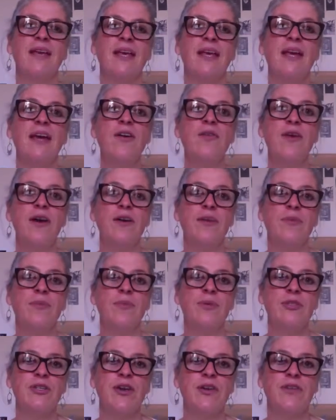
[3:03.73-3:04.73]
hero
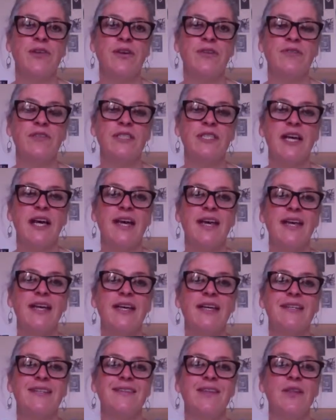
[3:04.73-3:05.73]
persona of today
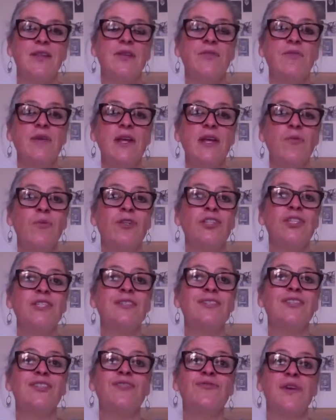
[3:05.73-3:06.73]
is the 3, which
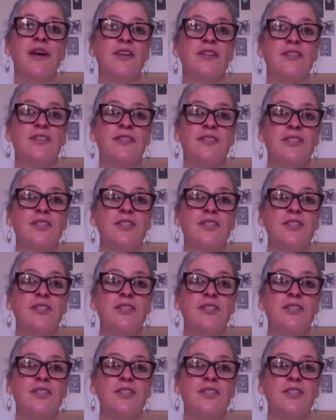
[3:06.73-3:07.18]
is the strategist.